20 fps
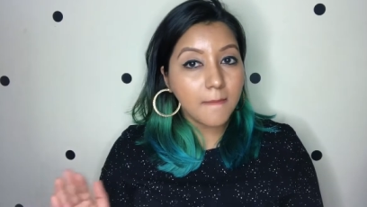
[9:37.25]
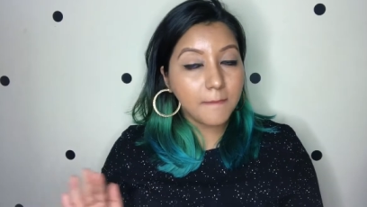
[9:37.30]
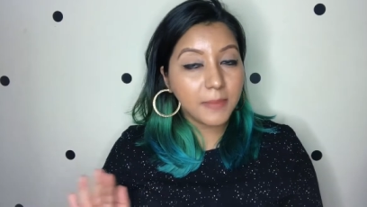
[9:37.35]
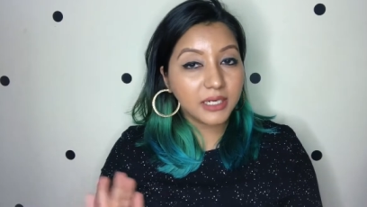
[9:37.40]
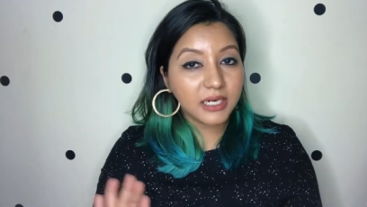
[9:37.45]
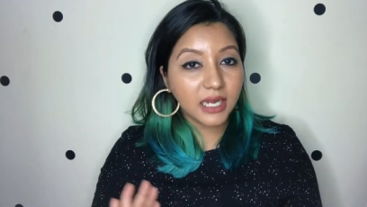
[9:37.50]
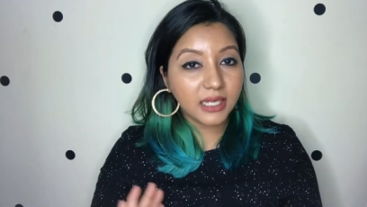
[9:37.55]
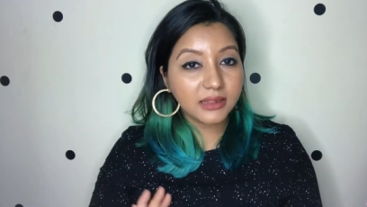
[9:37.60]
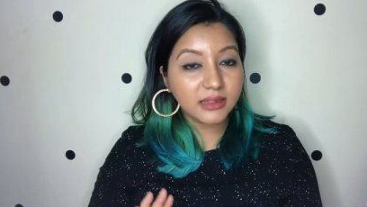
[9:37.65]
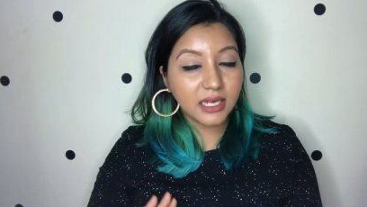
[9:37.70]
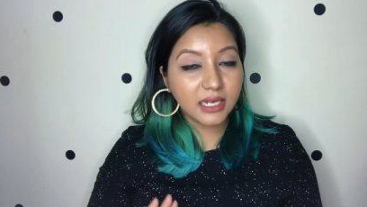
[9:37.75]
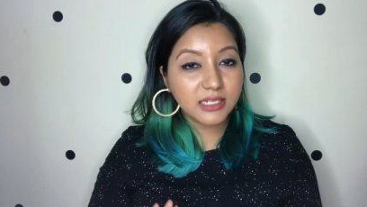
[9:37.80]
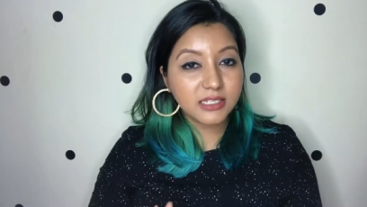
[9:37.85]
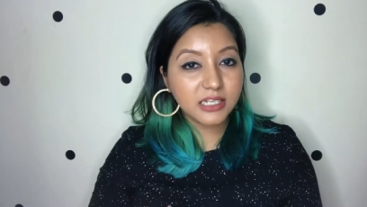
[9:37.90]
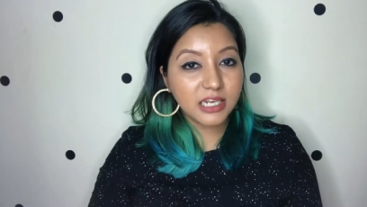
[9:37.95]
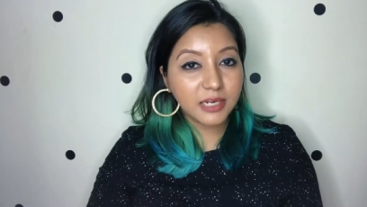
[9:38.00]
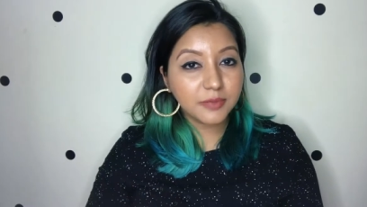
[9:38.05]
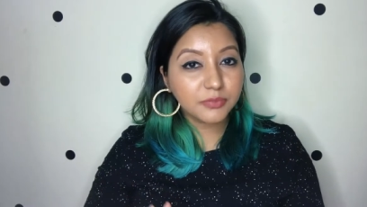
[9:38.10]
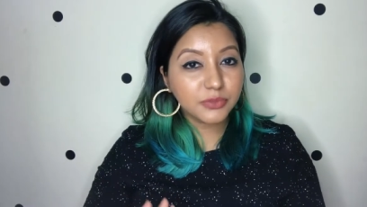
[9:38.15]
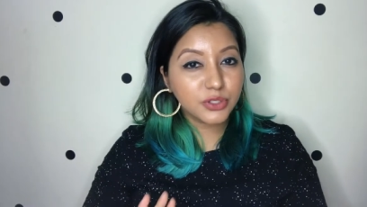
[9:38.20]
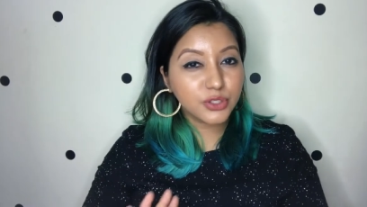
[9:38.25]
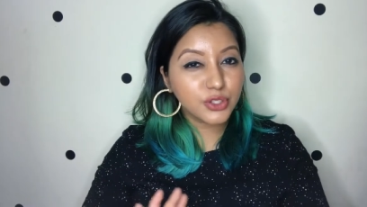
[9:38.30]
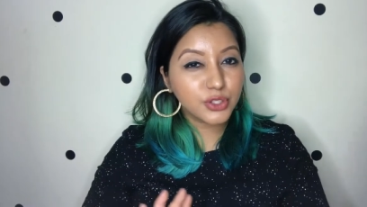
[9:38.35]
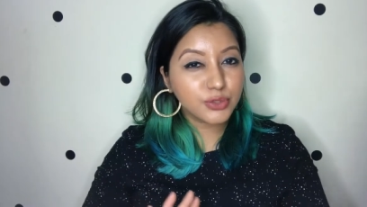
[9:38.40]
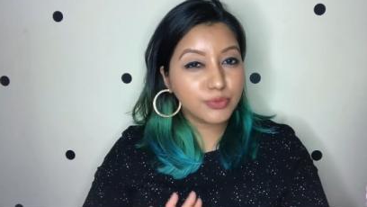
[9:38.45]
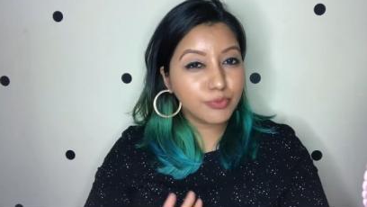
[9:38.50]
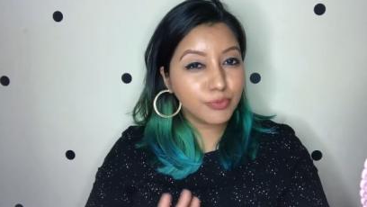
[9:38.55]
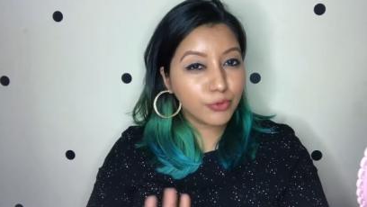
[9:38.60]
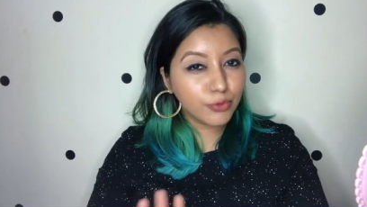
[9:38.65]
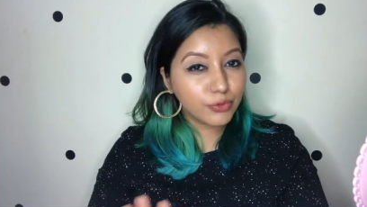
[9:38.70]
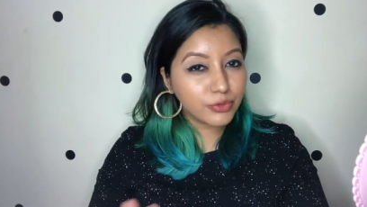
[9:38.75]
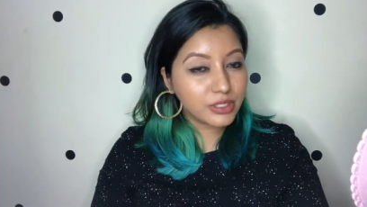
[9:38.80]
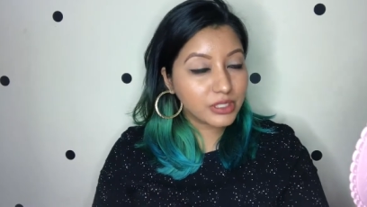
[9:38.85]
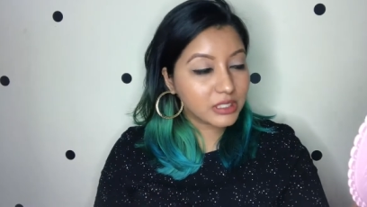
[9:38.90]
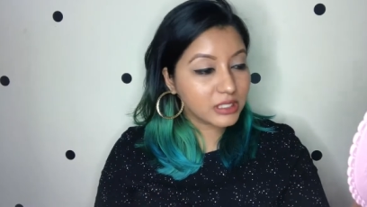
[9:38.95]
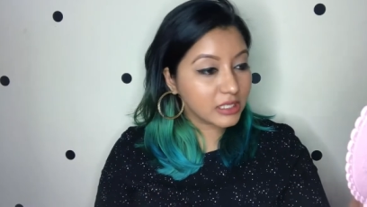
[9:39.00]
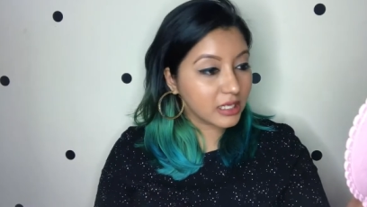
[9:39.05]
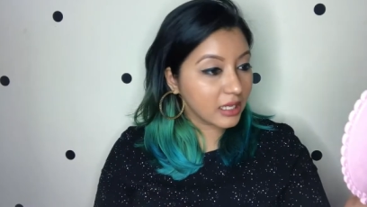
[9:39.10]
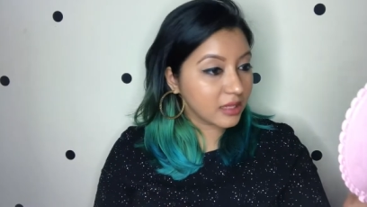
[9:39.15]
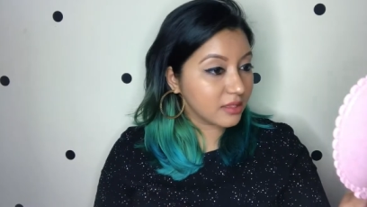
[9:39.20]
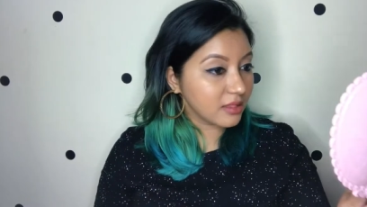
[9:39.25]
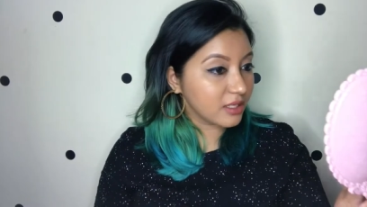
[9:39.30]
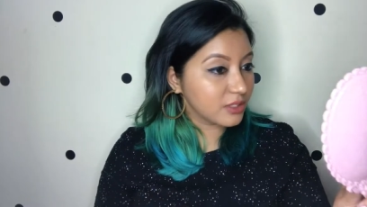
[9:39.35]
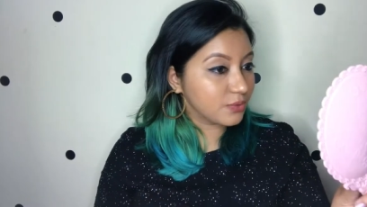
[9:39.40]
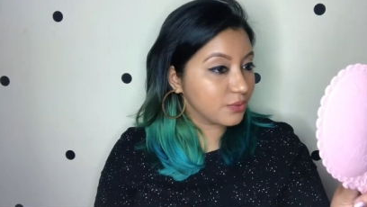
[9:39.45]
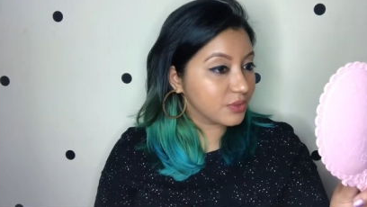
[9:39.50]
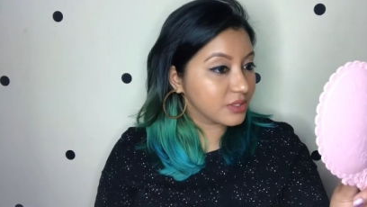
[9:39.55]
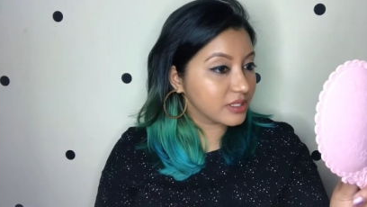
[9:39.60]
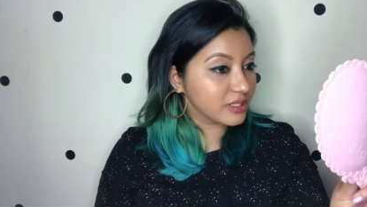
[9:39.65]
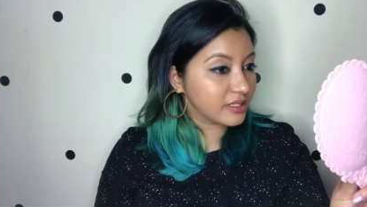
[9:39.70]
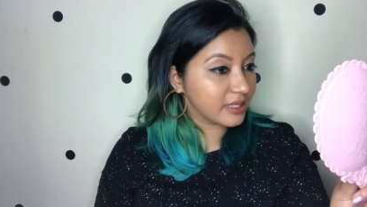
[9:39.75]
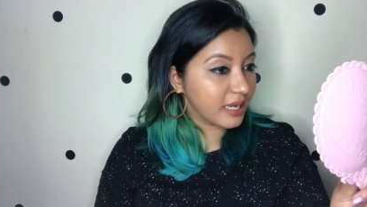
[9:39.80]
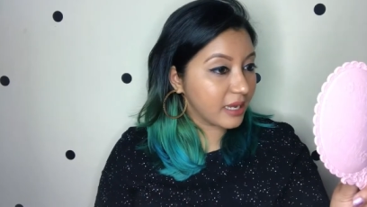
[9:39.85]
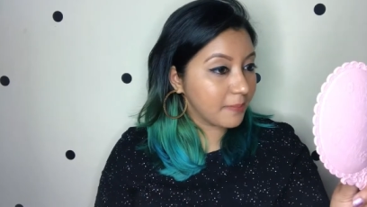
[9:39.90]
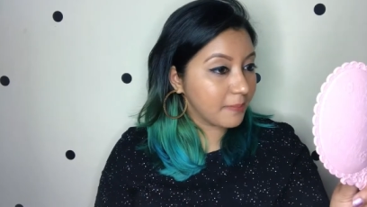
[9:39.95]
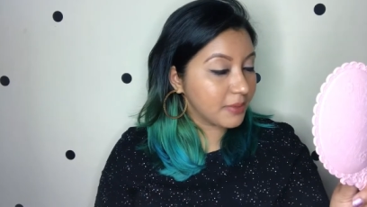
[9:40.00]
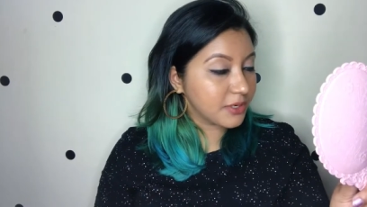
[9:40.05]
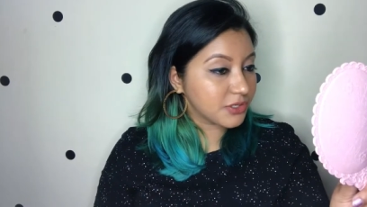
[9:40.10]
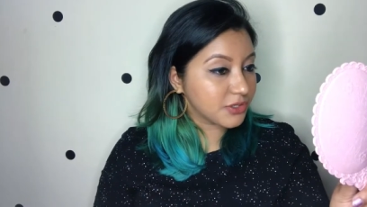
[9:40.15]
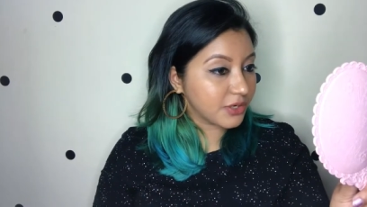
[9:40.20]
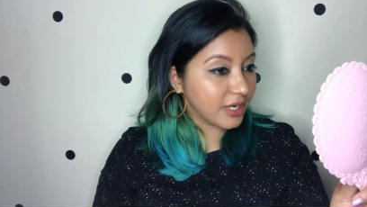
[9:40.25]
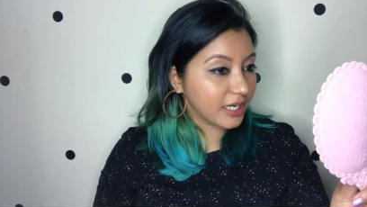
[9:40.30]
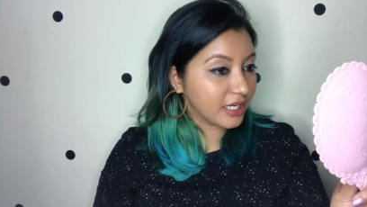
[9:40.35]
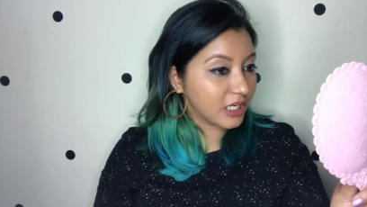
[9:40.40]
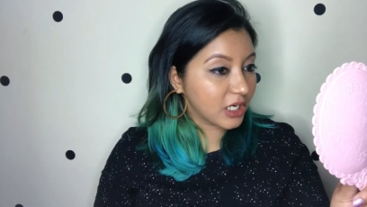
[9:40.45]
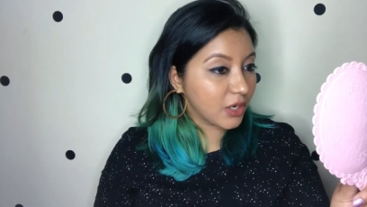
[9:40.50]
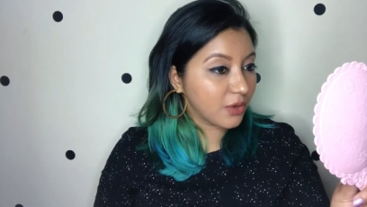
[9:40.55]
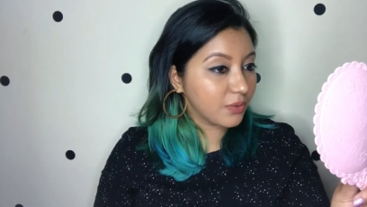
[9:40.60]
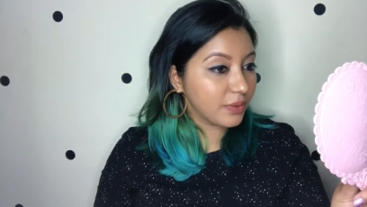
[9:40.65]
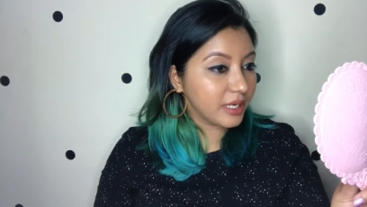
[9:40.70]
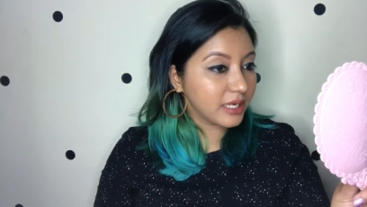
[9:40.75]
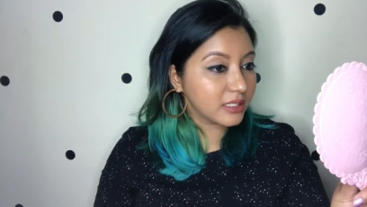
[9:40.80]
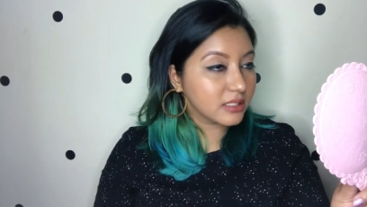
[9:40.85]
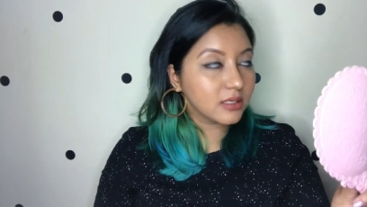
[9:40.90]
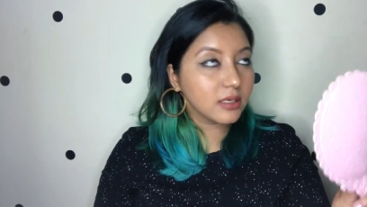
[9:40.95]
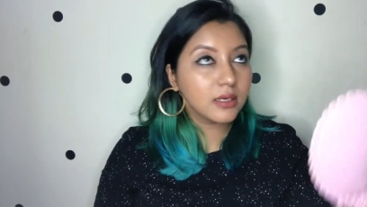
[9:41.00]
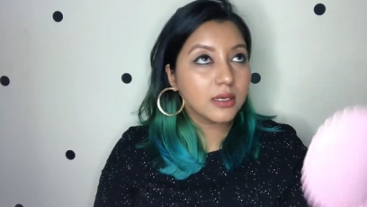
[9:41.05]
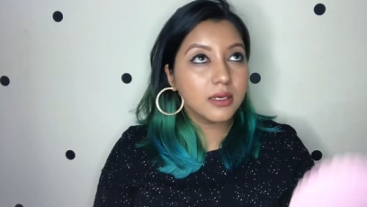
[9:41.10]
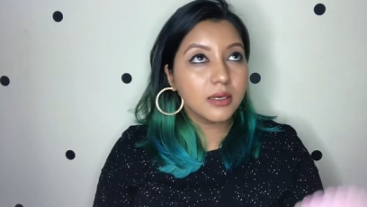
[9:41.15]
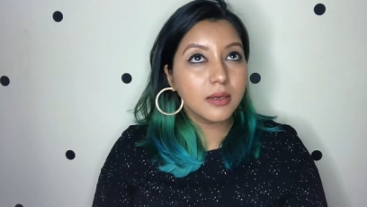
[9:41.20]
but at that time the smooth skin that was there but right now it